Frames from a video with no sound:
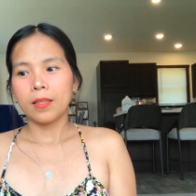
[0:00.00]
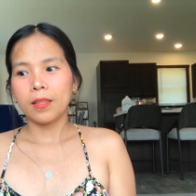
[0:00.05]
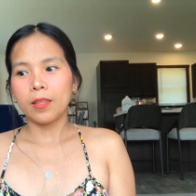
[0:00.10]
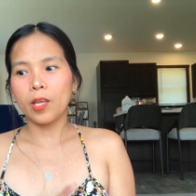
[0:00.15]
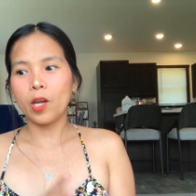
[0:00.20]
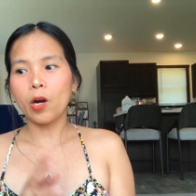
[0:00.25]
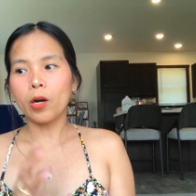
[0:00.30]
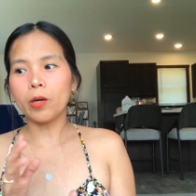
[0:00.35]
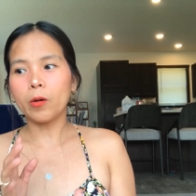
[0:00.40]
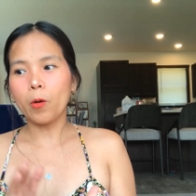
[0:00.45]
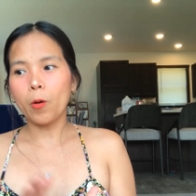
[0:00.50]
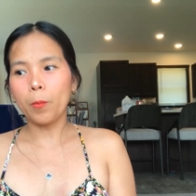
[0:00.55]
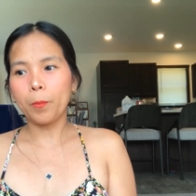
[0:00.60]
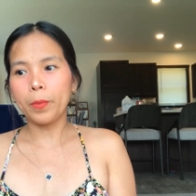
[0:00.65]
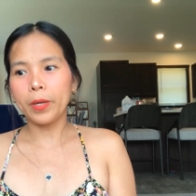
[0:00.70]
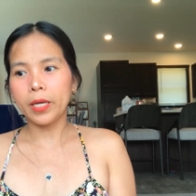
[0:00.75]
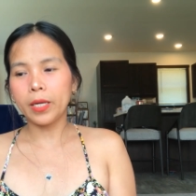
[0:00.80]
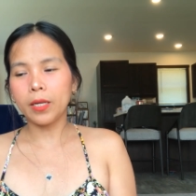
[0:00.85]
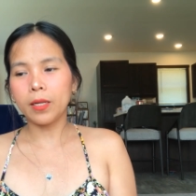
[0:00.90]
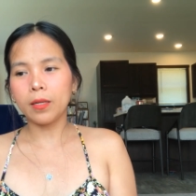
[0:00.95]
they are
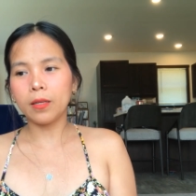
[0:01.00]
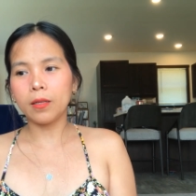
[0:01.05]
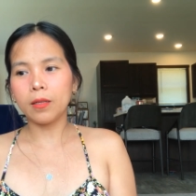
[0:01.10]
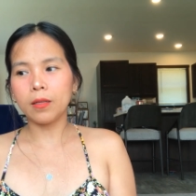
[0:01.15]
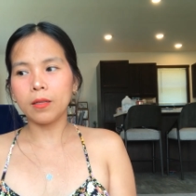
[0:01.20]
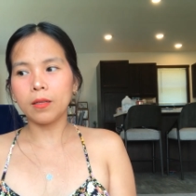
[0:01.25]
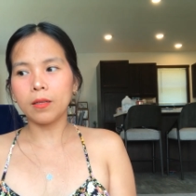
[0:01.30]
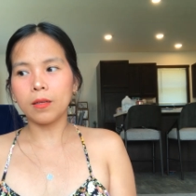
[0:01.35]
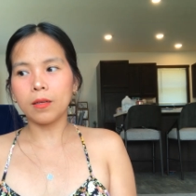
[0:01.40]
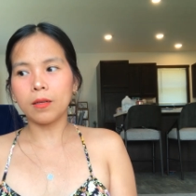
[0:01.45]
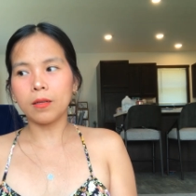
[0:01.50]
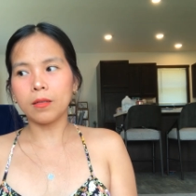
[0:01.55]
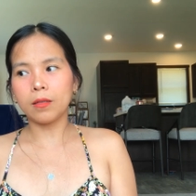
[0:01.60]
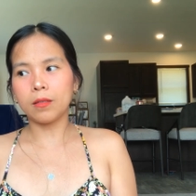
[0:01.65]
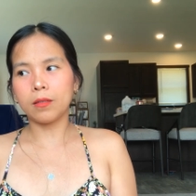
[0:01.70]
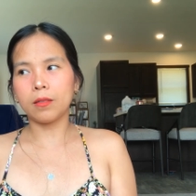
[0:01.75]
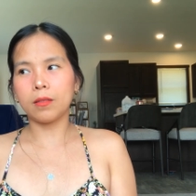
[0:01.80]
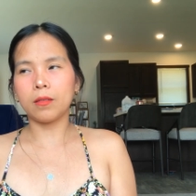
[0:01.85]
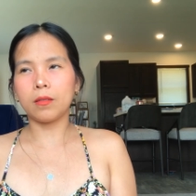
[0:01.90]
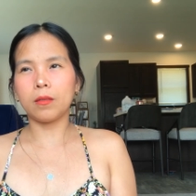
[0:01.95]
open
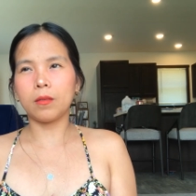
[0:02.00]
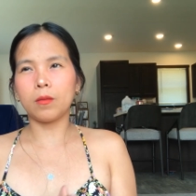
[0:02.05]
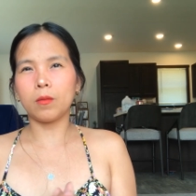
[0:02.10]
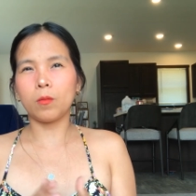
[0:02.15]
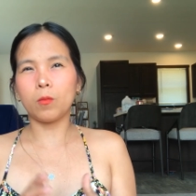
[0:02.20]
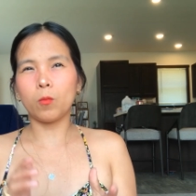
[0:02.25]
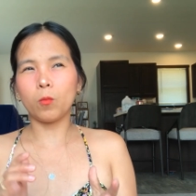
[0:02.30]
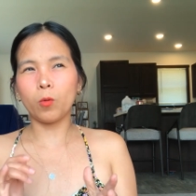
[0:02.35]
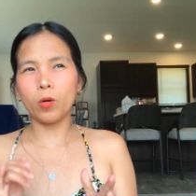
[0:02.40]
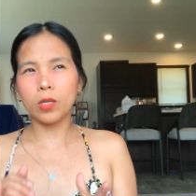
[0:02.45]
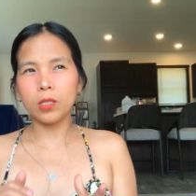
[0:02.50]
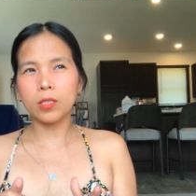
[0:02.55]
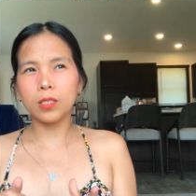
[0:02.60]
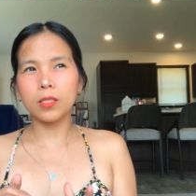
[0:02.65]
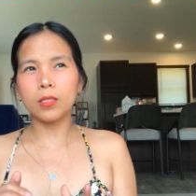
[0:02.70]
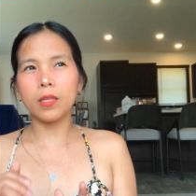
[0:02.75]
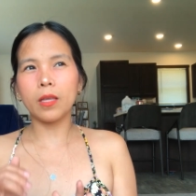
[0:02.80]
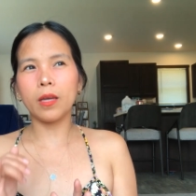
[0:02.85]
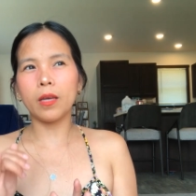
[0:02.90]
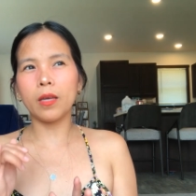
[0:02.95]

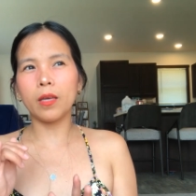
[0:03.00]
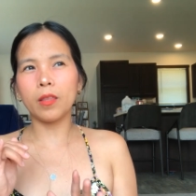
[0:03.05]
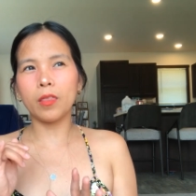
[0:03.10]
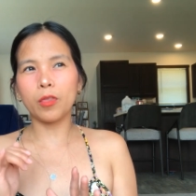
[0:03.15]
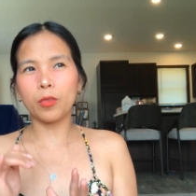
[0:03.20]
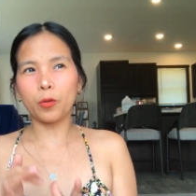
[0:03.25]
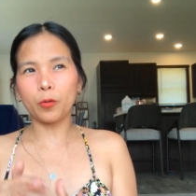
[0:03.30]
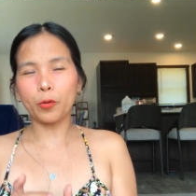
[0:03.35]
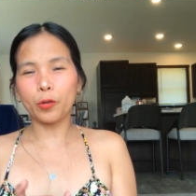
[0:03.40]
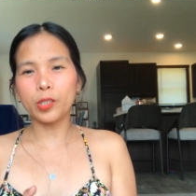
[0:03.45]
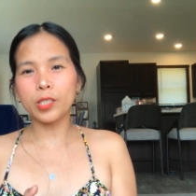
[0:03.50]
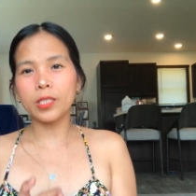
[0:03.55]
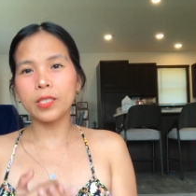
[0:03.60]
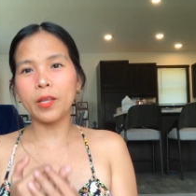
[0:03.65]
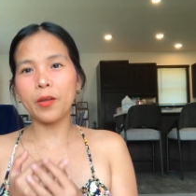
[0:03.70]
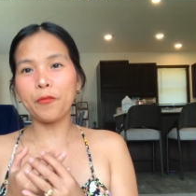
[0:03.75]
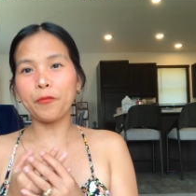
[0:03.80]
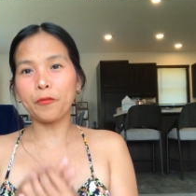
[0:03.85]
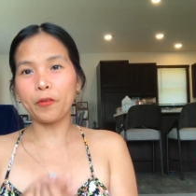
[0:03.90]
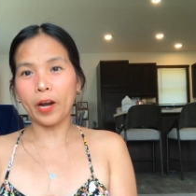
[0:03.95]
Wednesday,
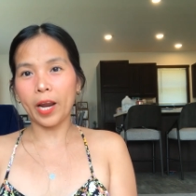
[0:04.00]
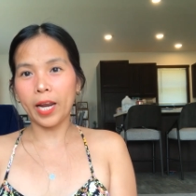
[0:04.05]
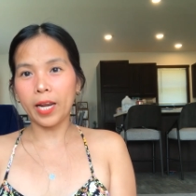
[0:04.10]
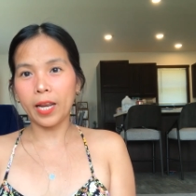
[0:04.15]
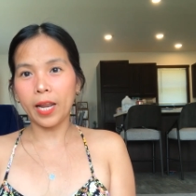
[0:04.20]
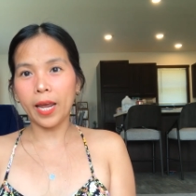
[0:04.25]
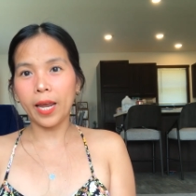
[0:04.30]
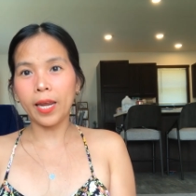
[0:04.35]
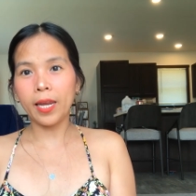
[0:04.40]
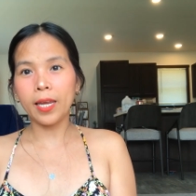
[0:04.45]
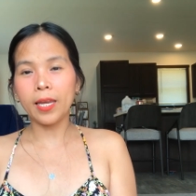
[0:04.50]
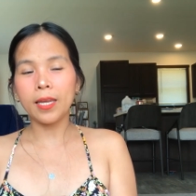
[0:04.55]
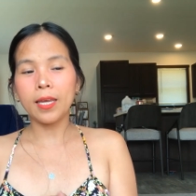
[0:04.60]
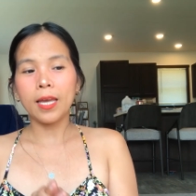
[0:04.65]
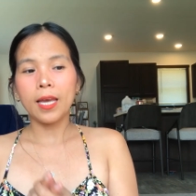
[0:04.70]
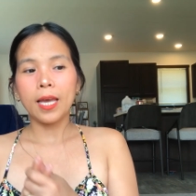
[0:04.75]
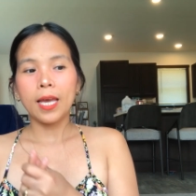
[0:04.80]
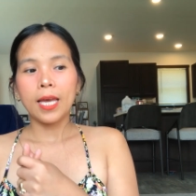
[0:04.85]
Thursday, Friday,